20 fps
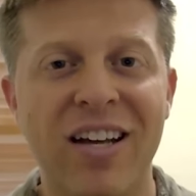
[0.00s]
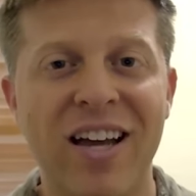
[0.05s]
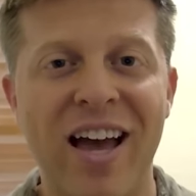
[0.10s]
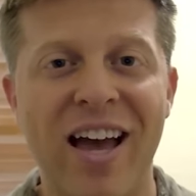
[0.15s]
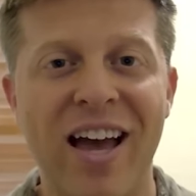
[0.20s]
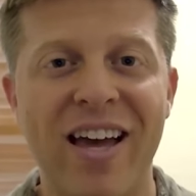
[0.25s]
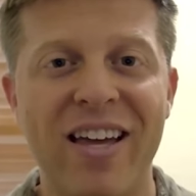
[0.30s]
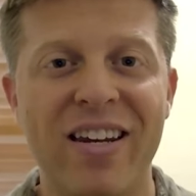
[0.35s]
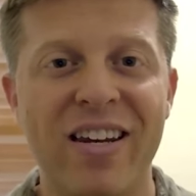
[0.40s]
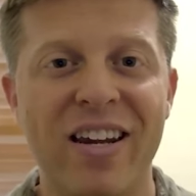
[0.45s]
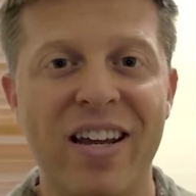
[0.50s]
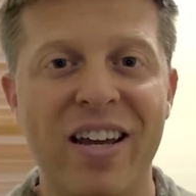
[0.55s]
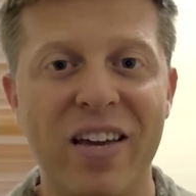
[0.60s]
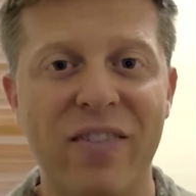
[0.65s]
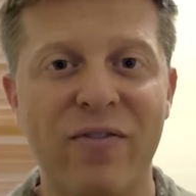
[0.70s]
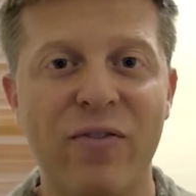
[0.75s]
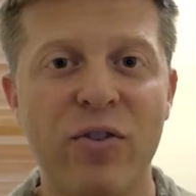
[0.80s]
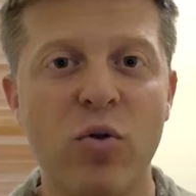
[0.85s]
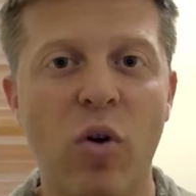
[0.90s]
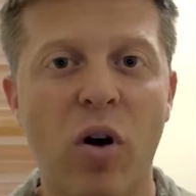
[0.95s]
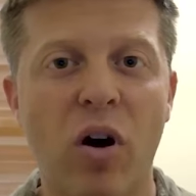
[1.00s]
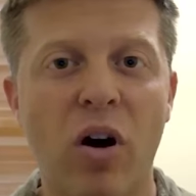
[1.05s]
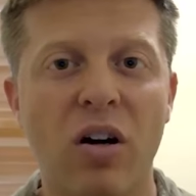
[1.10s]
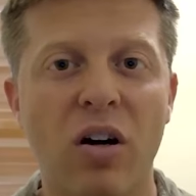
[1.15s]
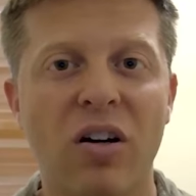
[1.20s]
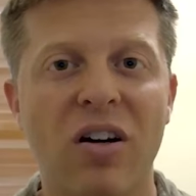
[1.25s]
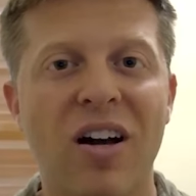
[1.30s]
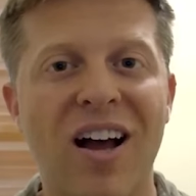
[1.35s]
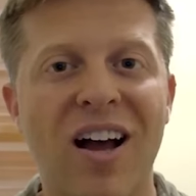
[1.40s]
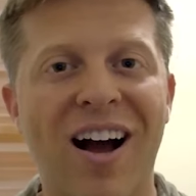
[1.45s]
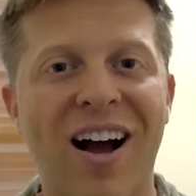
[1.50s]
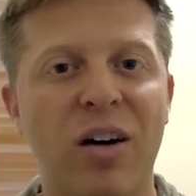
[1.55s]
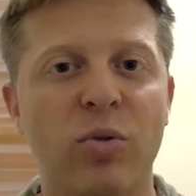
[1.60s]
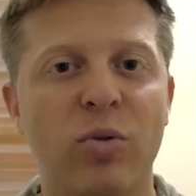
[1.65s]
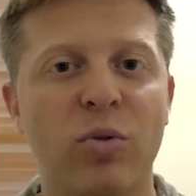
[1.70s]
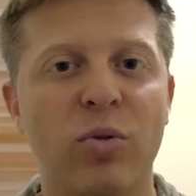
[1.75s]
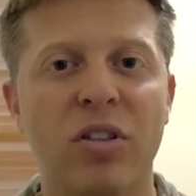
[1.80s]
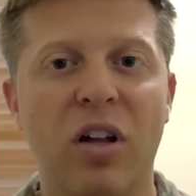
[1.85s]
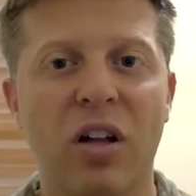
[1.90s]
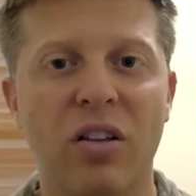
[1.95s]
And if you are, I
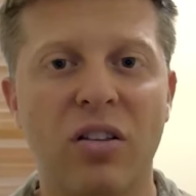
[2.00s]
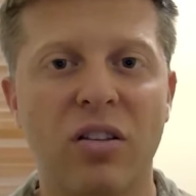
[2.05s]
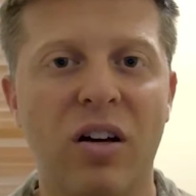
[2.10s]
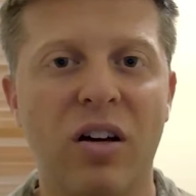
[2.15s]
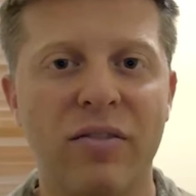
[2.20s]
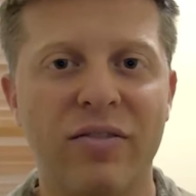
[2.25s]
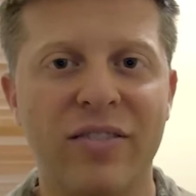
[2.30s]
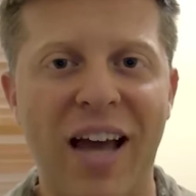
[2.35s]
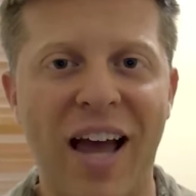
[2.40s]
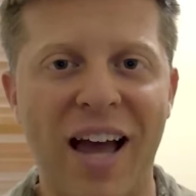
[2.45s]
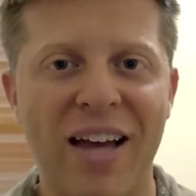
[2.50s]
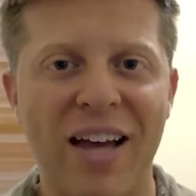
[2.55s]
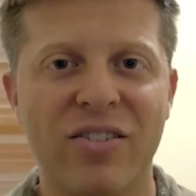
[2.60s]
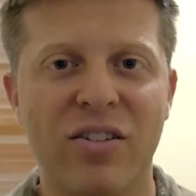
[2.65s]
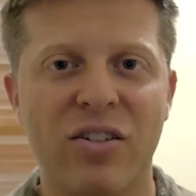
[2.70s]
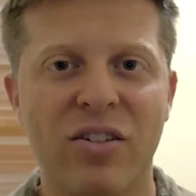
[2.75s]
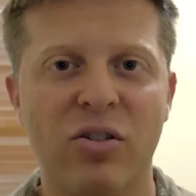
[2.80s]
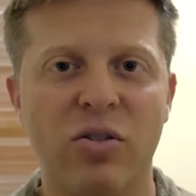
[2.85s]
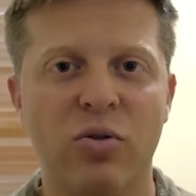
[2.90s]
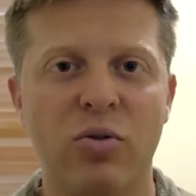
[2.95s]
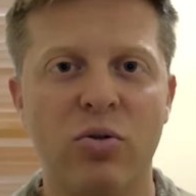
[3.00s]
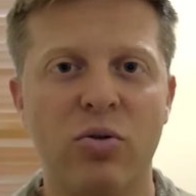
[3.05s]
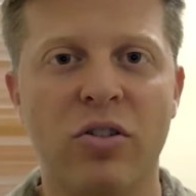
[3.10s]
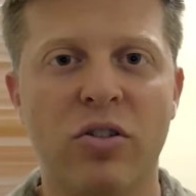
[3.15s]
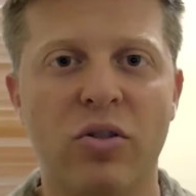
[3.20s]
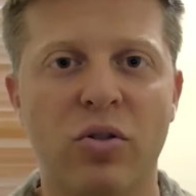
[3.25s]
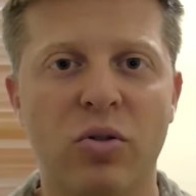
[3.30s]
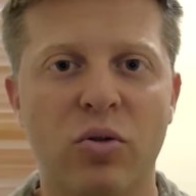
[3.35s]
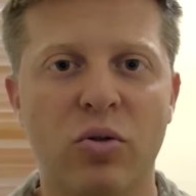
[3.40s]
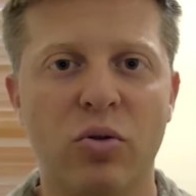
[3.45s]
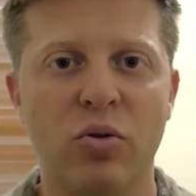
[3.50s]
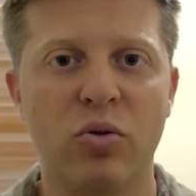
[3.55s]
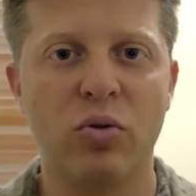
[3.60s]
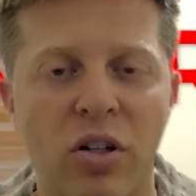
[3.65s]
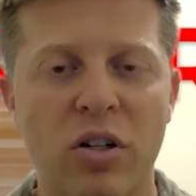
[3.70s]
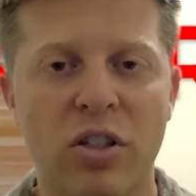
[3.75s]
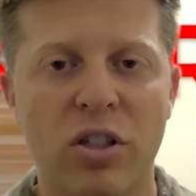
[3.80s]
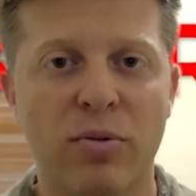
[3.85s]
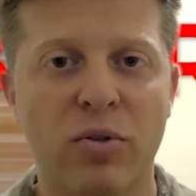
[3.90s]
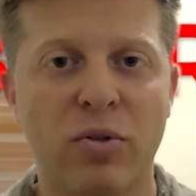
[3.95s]
would love to ask you to
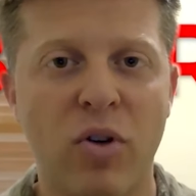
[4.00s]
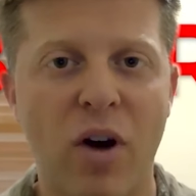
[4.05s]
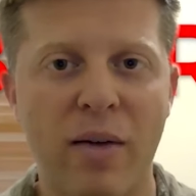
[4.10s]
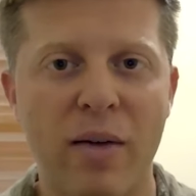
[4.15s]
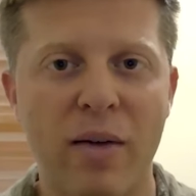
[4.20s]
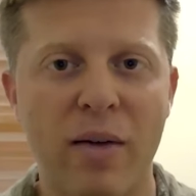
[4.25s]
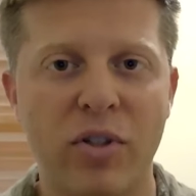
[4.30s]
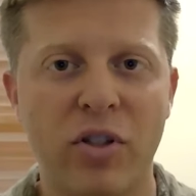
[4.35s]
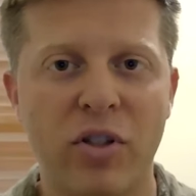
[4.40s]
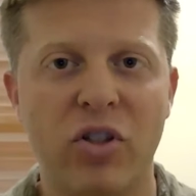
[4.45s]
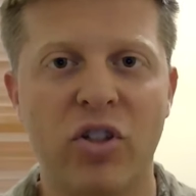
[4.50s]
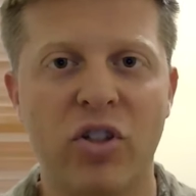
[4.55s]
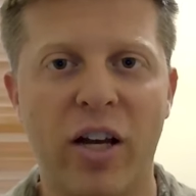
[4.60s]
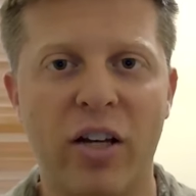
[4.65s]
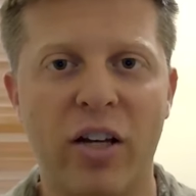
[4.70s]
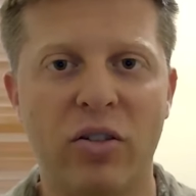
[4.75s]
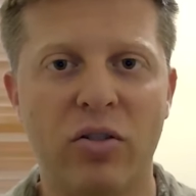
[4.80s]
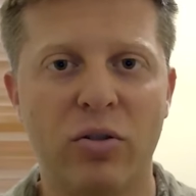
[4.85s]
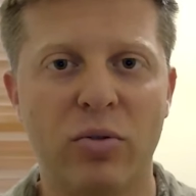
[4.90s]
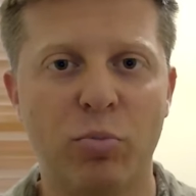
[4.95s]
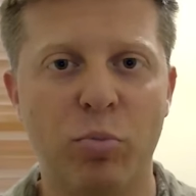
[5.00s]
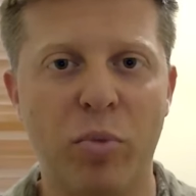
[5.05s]
subscribe to the channel,